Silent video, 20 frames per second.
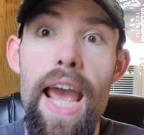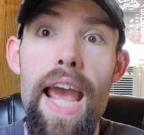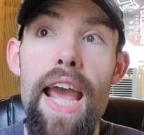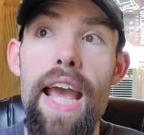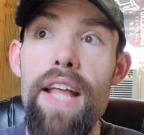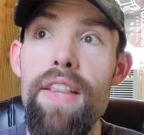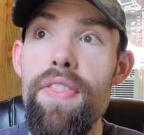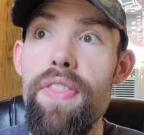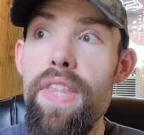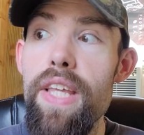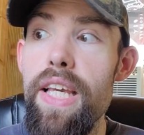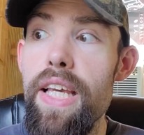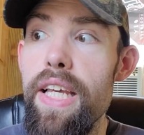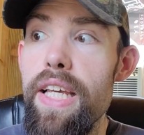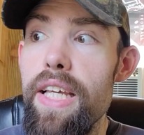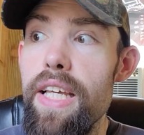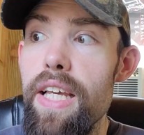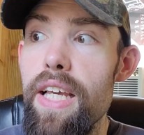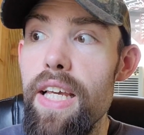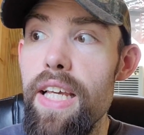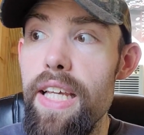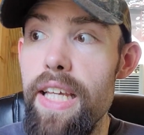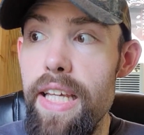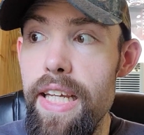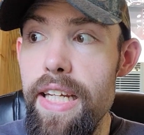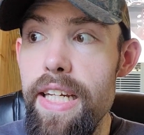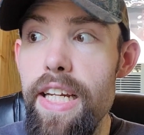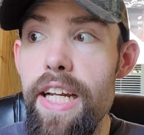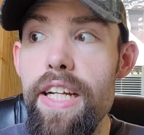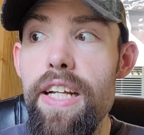and the
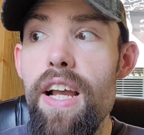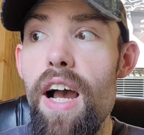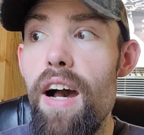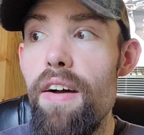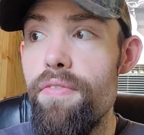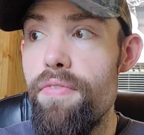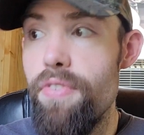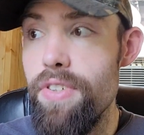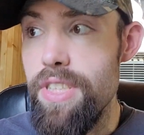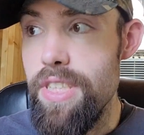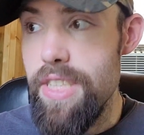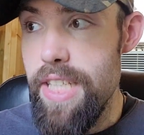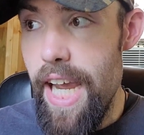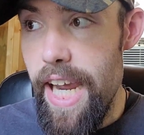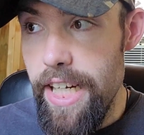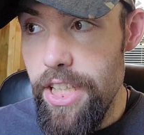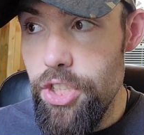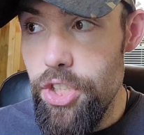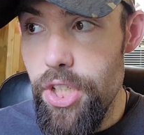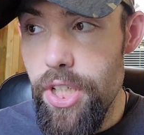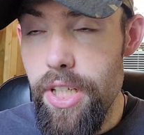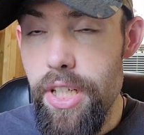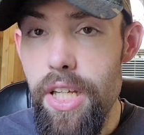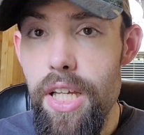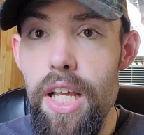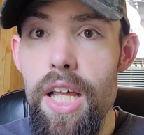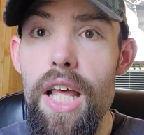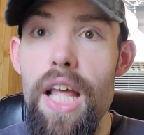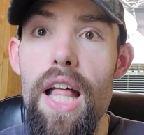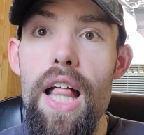heated confrontation
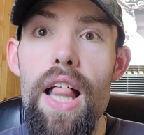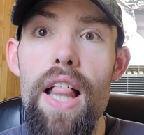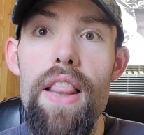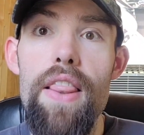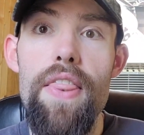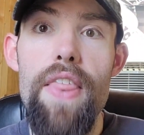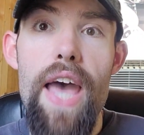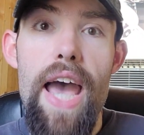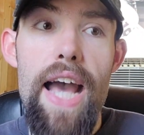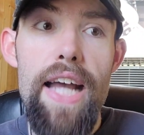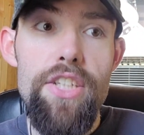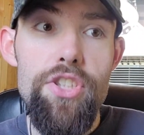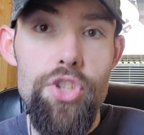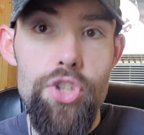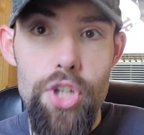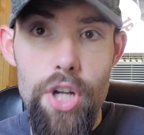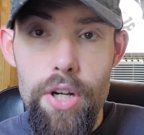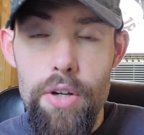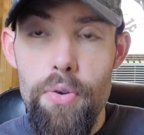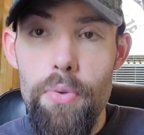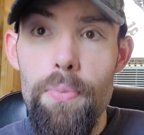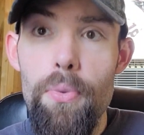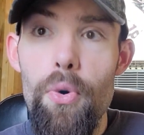that Jungle